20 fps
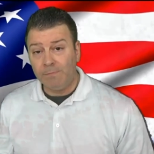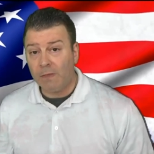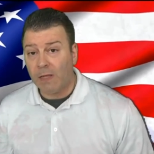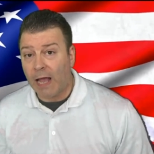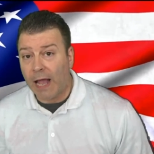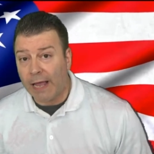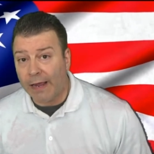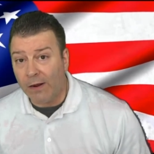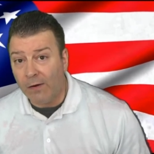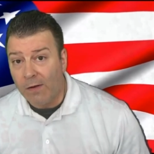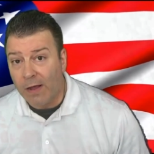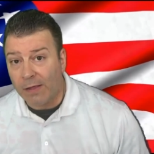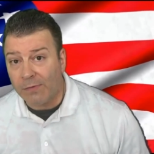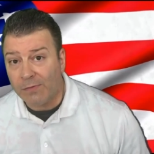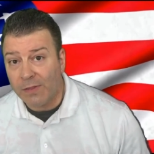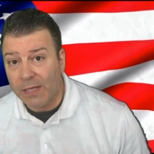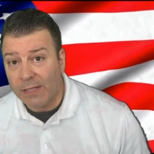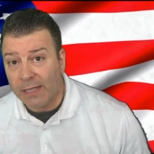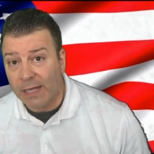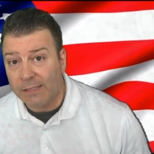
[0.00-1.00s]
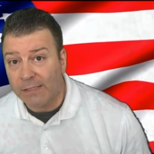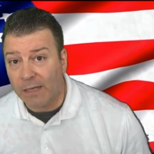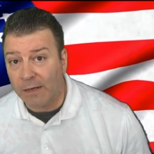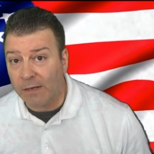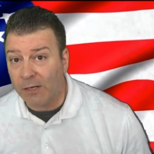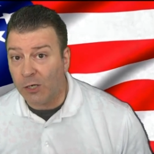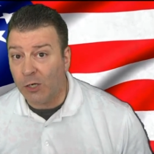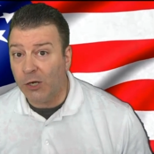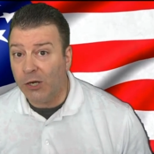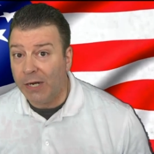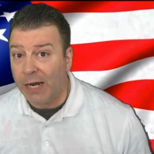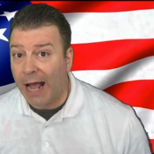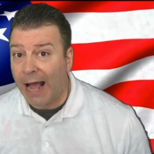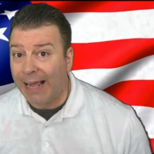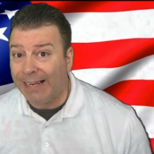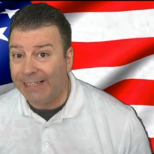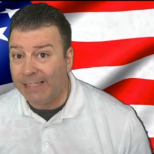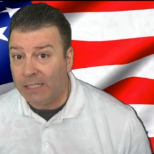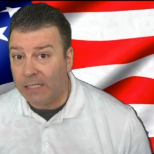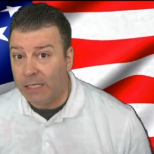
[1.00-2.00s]
I think that's a good
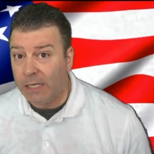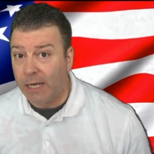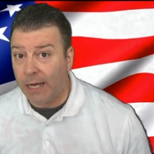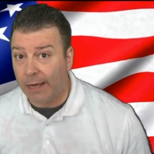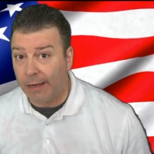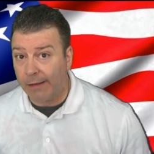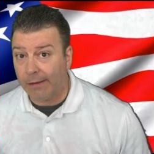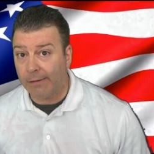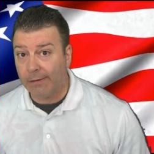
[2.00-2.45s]
idea.